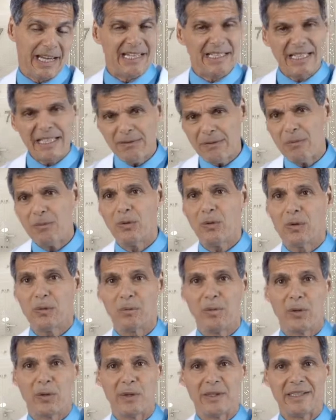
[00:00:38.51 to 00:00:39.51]
And even more
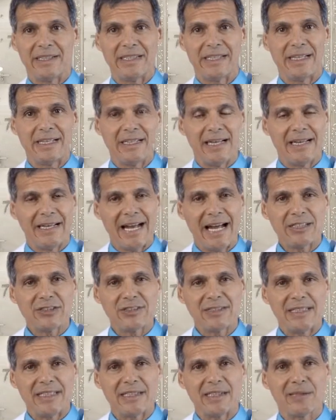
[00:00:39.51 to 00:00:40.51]
importantly, it, it
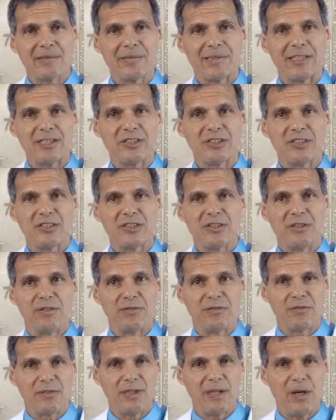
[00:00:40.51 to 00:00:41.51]
actually increases the
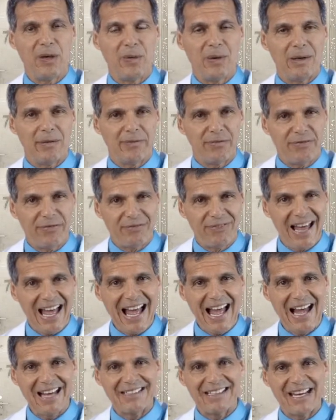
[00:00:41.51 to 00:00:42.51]
flow of
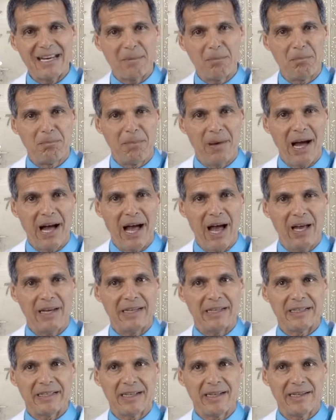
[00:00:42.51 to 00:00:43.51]
fat and bile
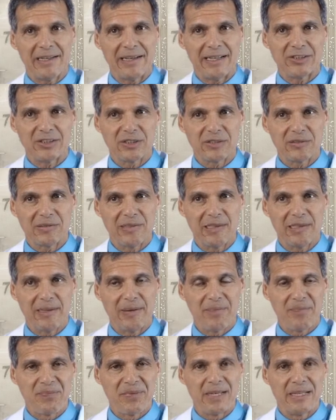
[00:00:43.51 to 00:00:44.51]
and cholesterol
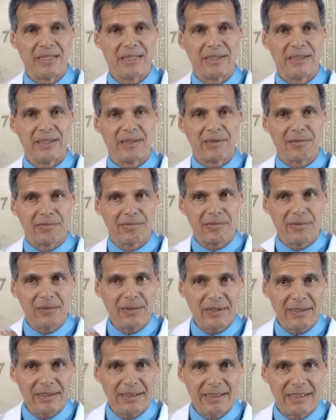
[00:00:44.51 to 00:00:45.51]
through
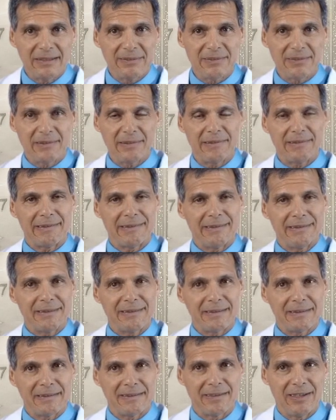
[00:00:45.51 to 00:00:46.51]
the liver, into
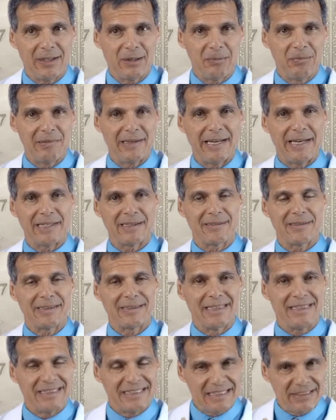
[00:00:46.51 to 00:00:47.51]
the gallbladder,
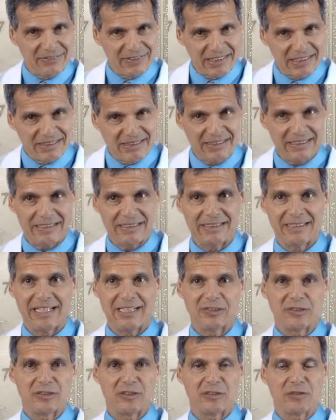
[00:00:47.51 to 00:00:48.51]
and then even into the
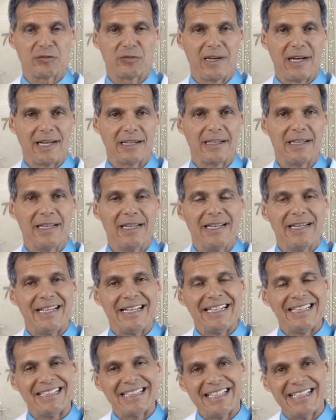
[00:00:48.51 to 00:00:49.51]
intestinal tract.
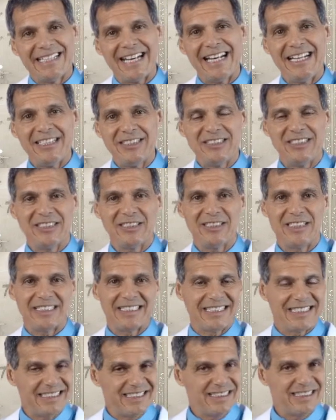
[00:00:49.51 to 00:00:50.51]
In cases, in
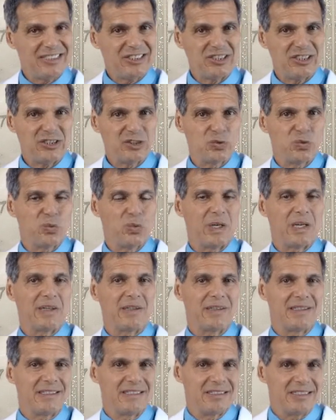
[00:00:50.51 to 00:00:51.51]
conditions where
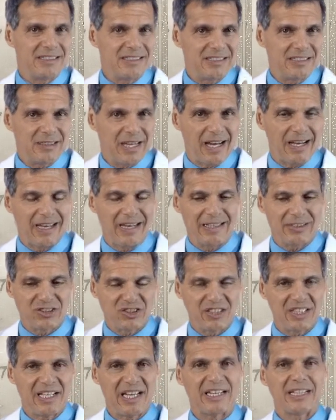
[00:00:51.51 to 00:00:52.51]
this is a, a
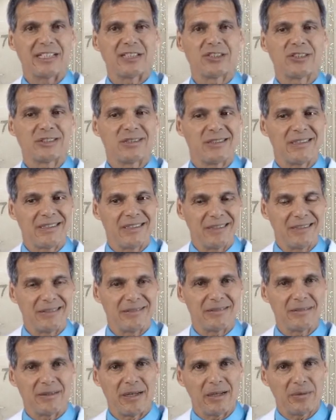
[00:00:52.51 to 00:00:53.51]
sluggish uh,
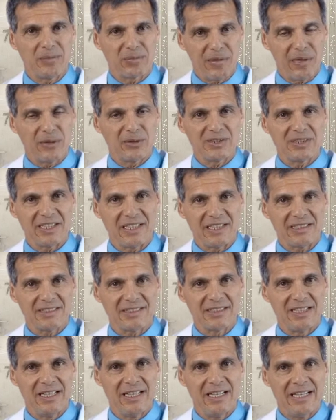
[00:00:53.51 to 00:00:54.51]
uh,
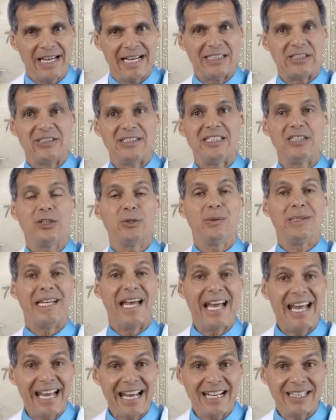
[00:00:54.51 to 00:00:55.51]
process and you need to
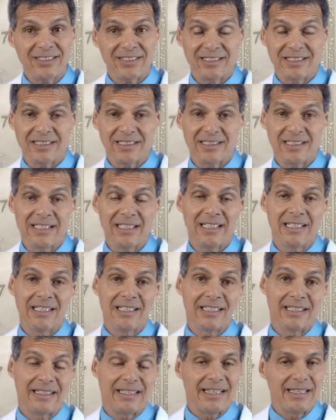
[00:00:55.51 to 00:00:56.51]
enhance it,
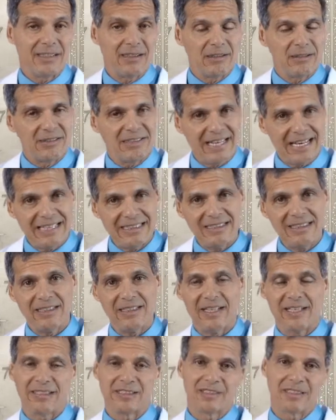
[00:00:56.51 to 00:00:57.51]
then
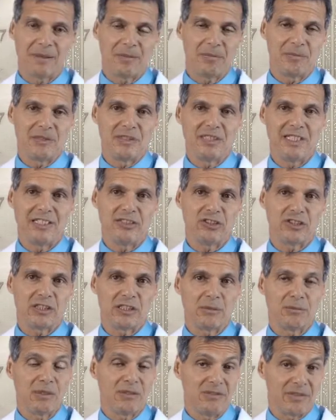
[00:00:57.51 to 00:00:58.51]
dandelion supplementation
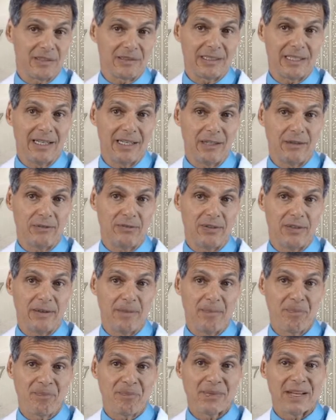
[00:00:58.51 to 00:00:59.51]
can be very
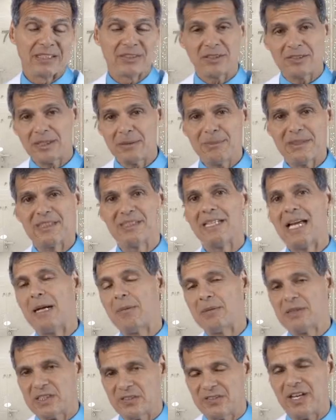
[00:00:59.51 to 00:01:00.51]
helpful. So some
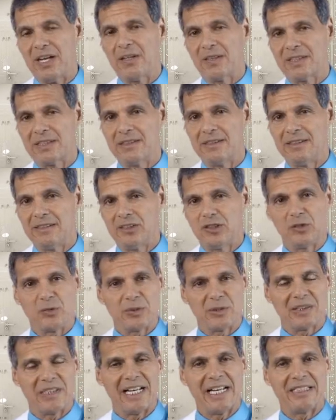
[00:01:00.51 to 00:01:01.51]
examples of health conditions
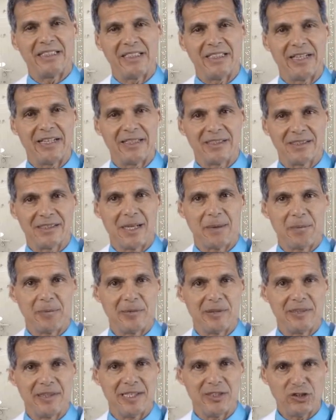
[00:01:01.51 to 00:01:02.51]
where dandelion
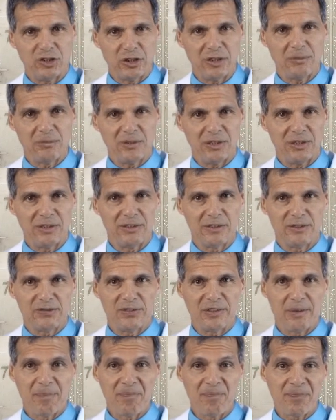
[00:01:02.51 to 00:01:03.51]
supplementation can be
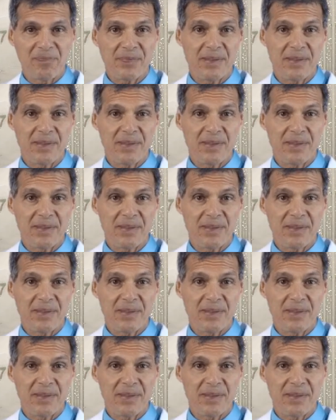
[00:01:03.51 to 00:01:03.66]
useful.